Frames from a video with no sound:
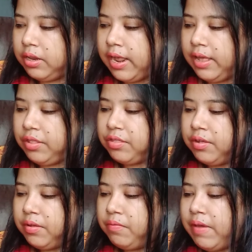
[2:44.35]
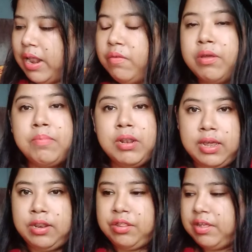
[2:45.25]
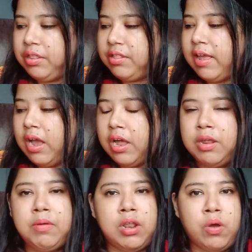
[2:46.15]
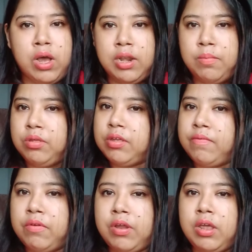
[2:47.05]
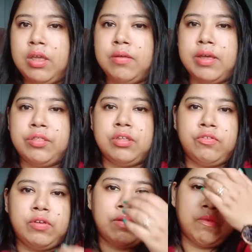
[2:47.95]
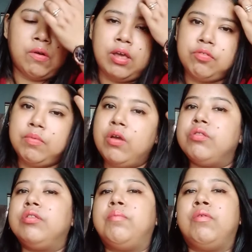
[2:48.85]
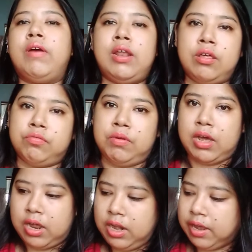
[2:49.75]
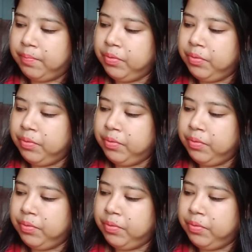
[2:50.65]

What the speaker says: Next, valuable insects like honeybee. Now honeybees are very essential for us because they provide us with honey,